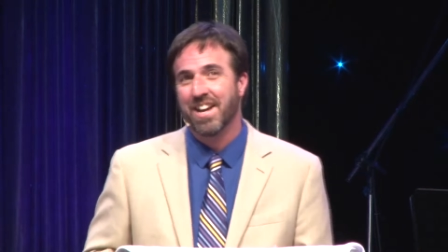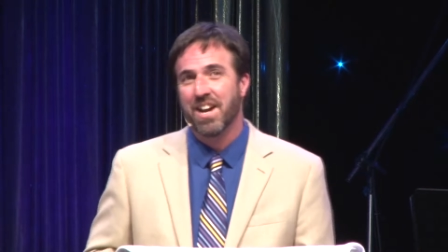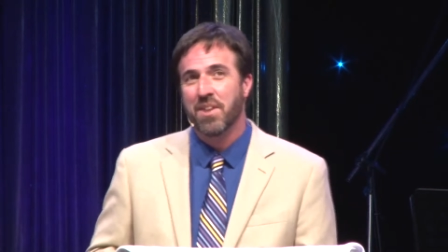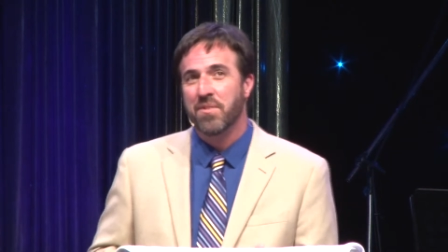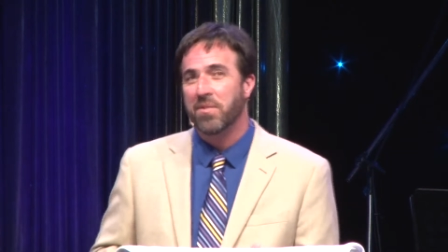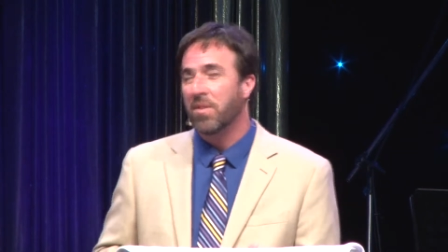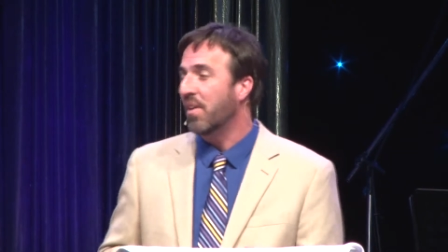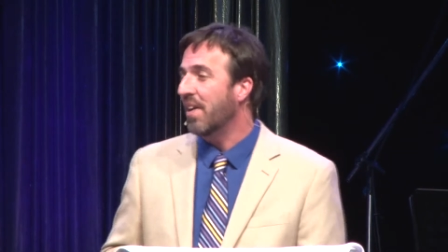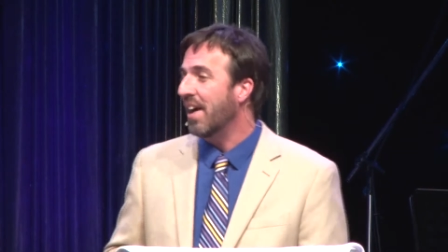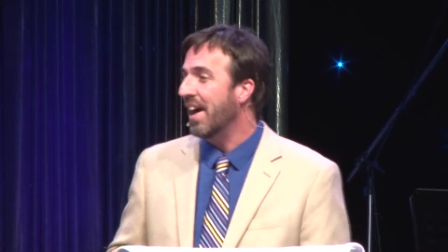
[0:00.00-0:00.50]

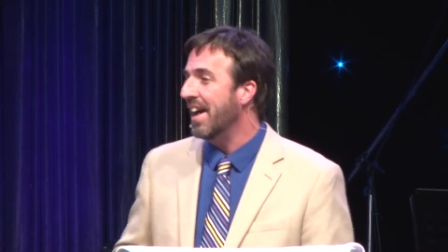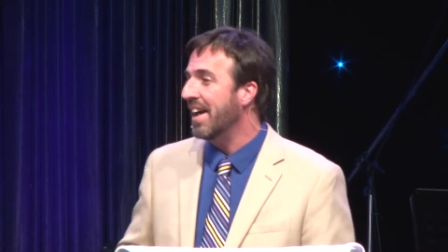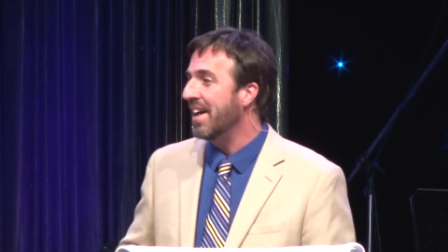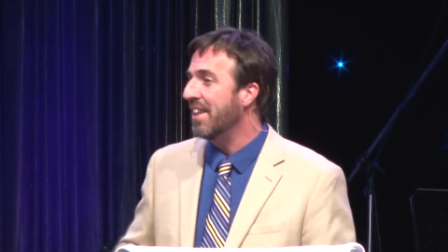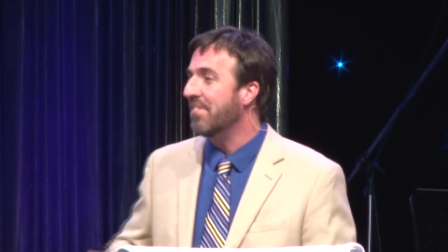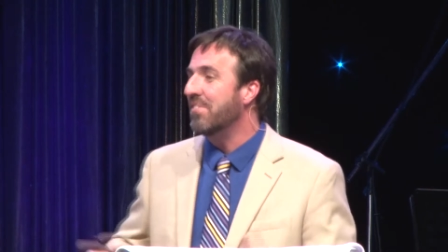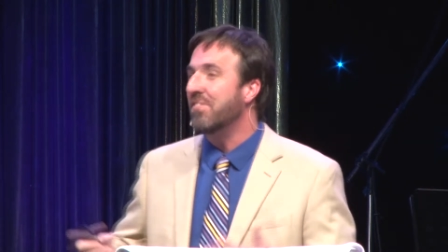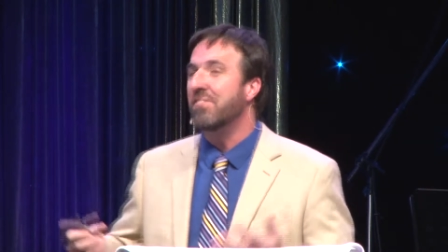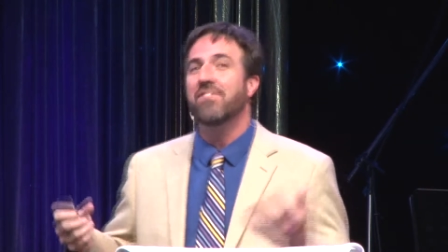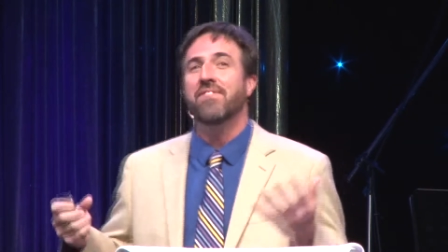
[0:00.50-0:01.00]
for I
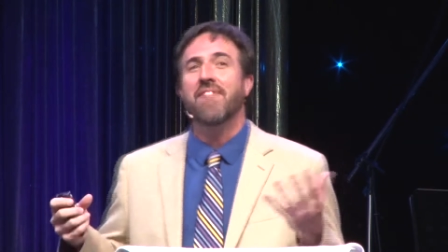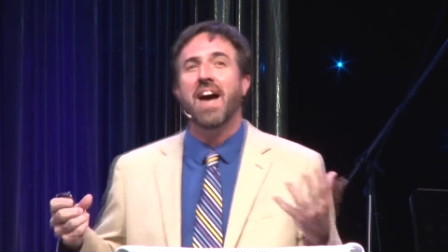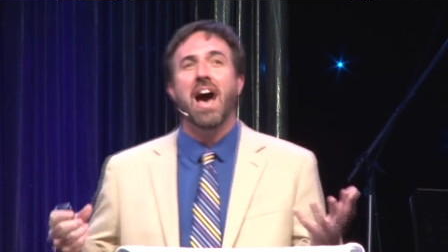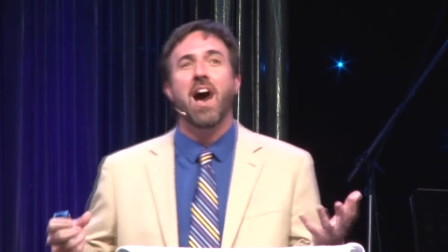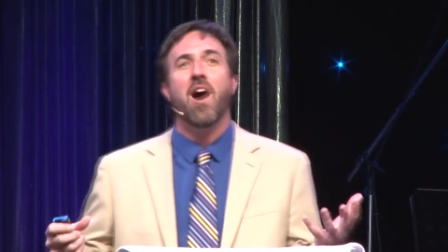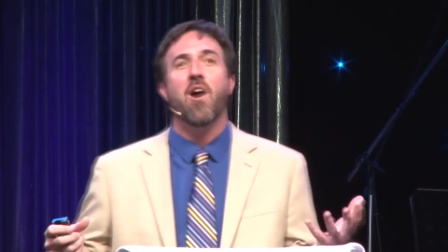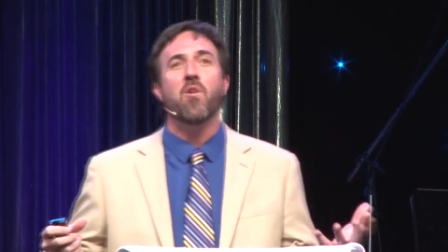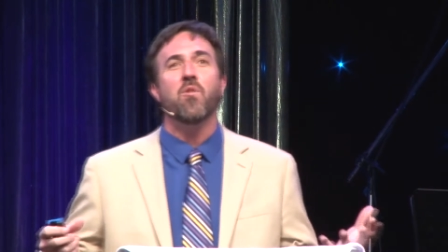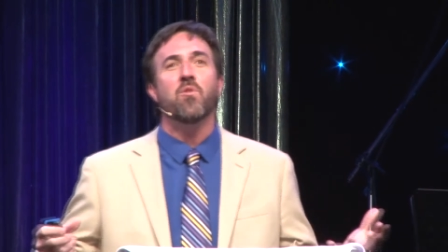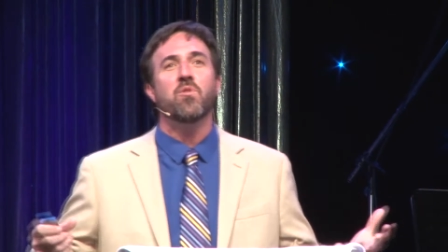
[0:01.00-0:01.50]
have
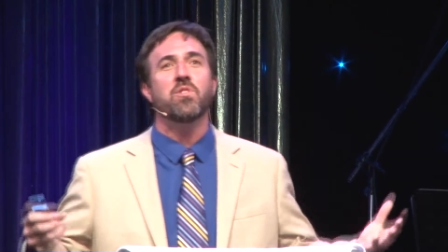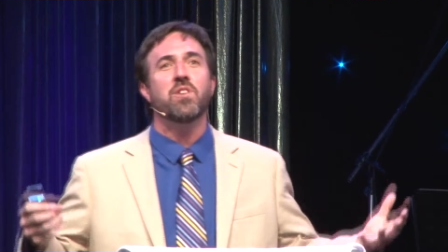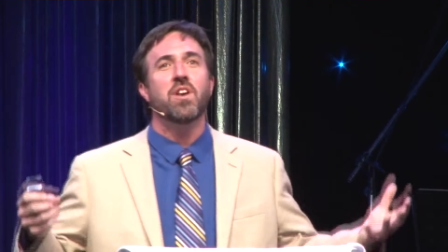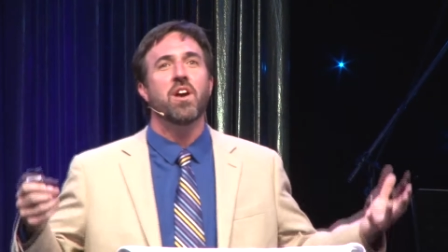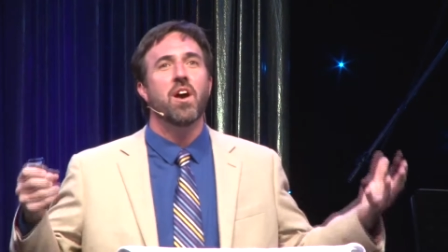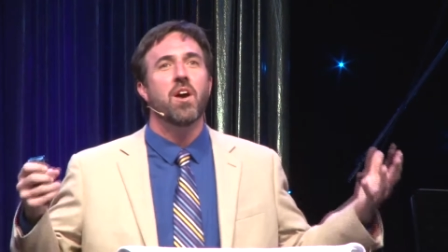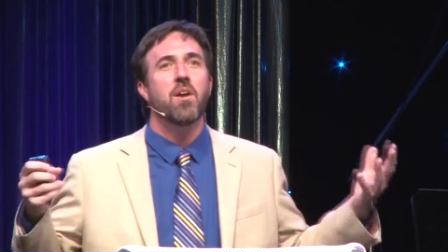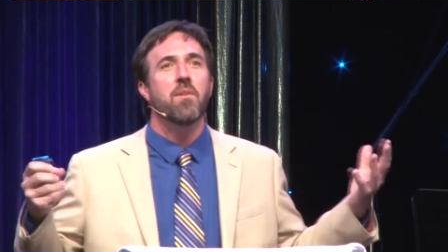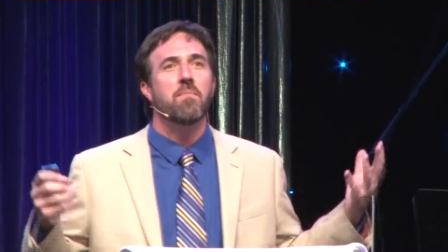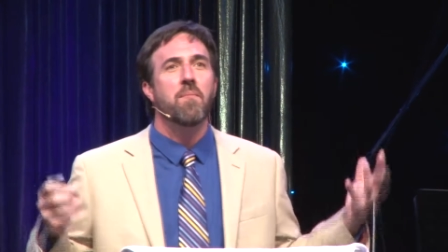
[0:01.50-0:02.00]
found
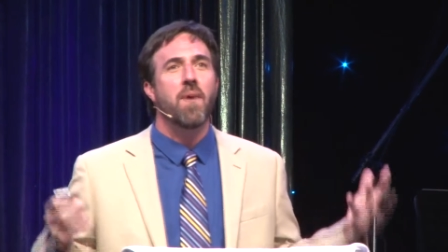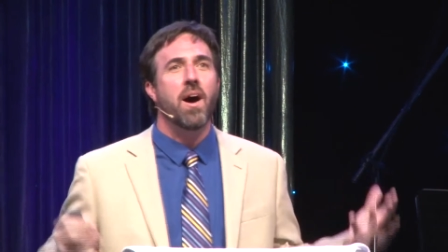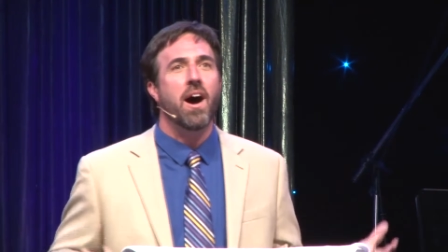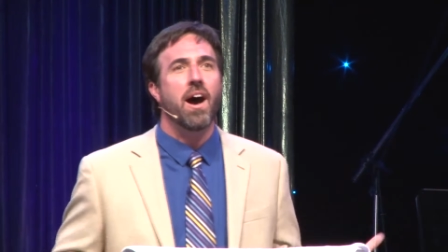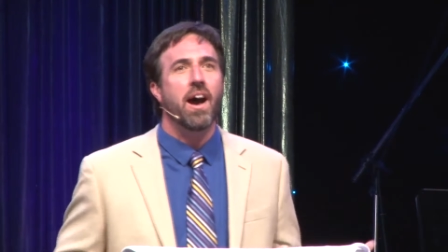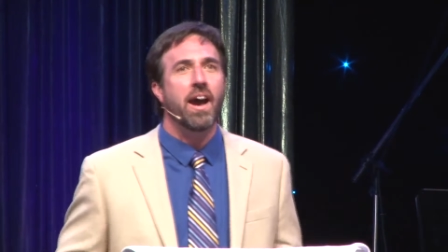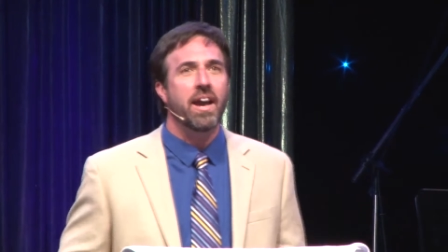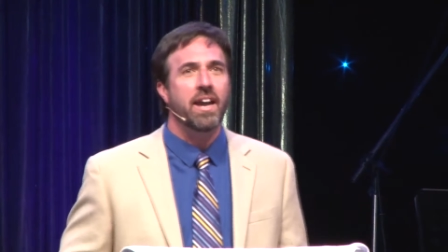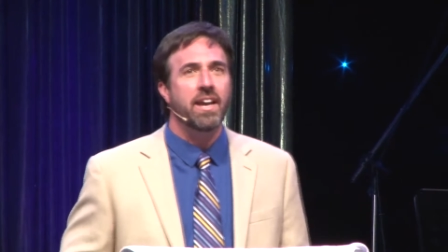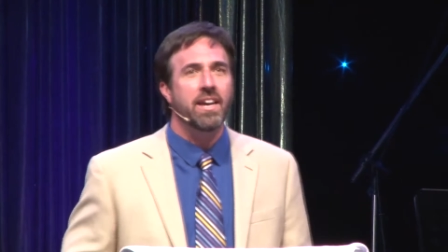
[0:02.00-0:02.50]

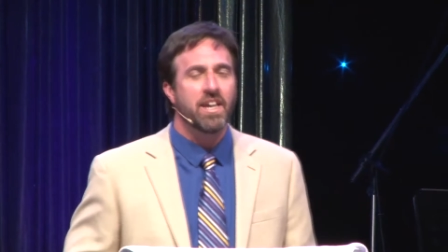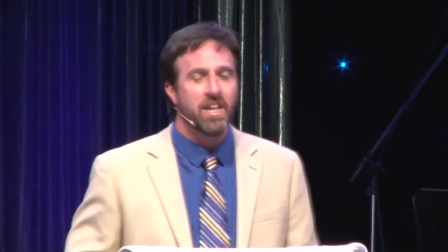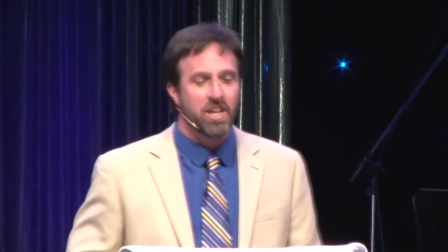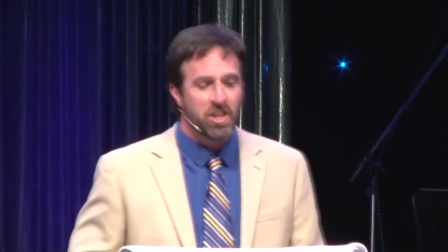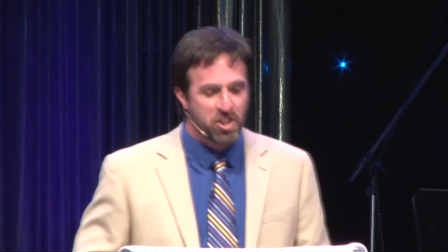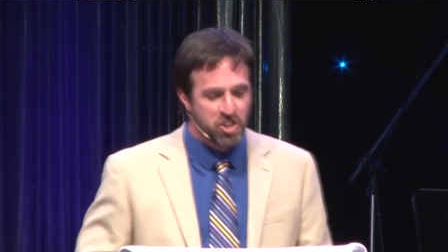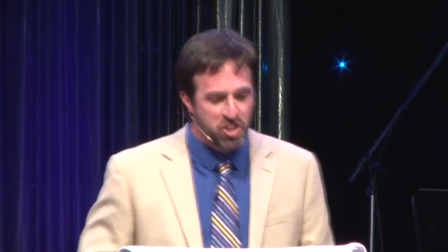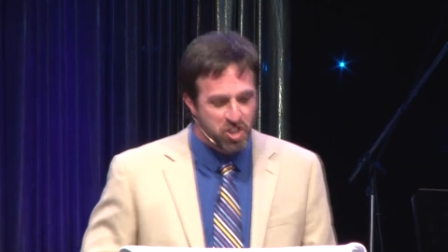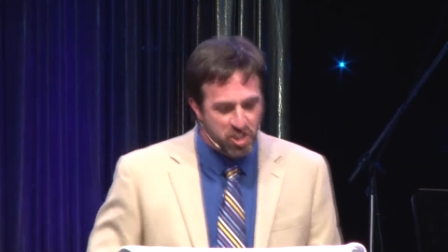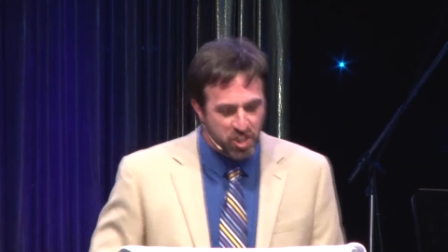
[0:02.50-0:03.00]
my
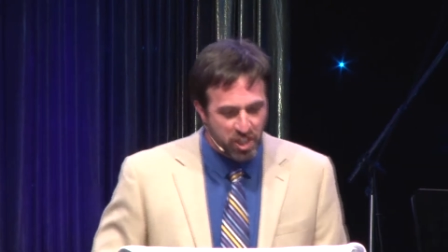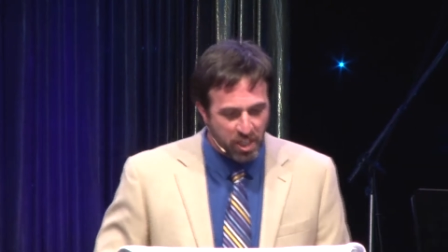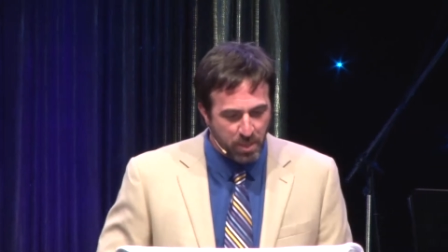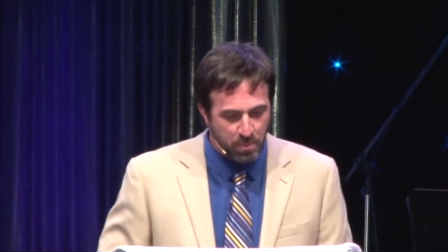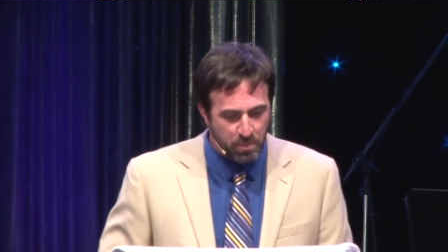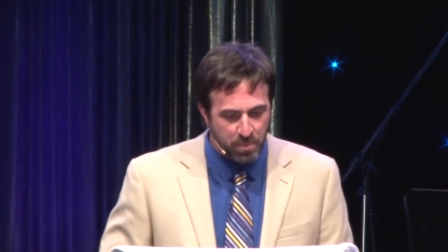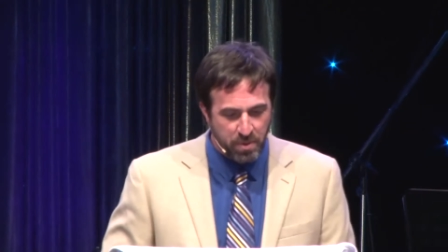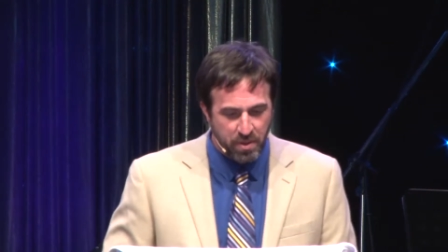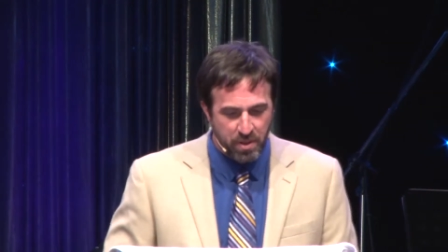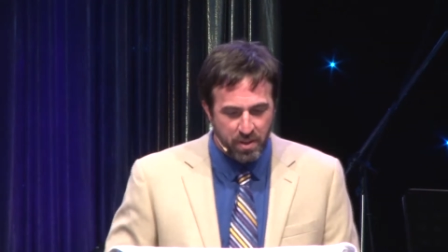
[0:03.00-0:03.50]

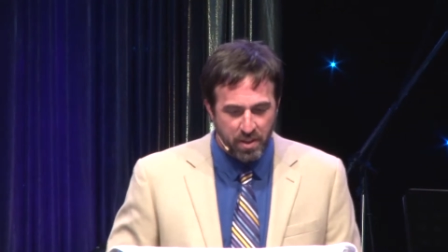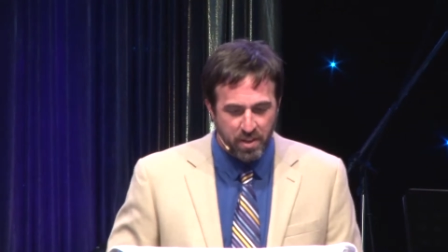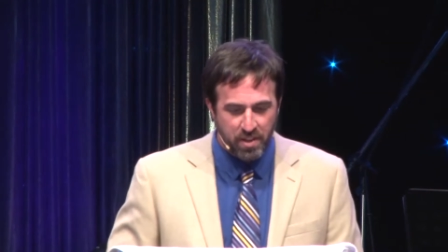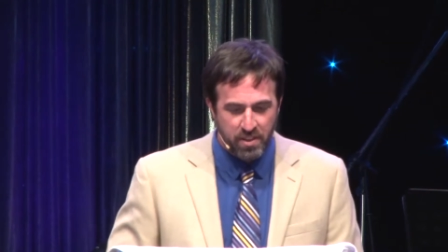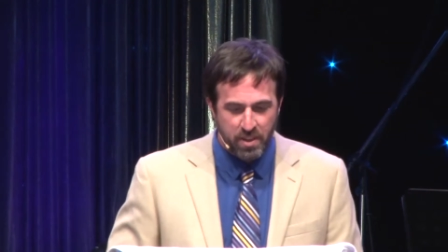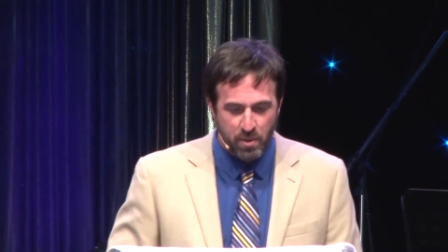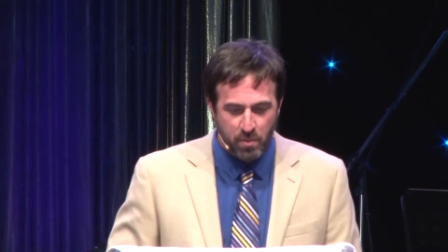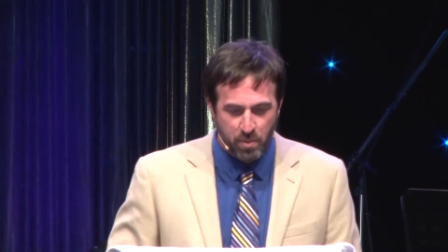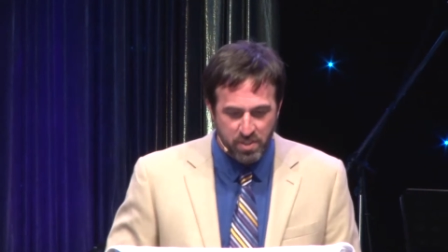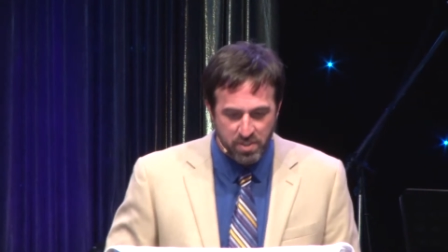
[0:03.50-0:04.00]
sheep
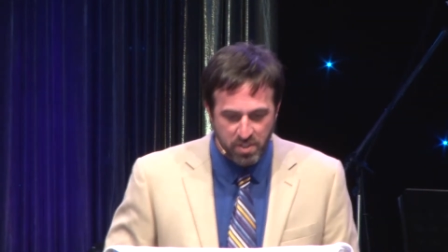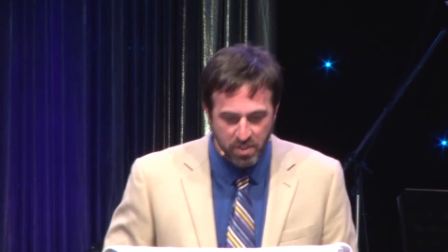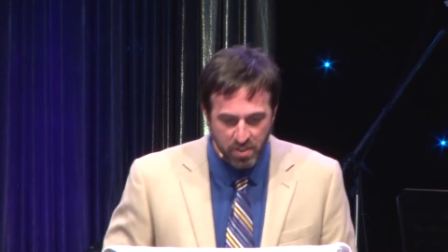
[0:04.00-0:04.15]
that was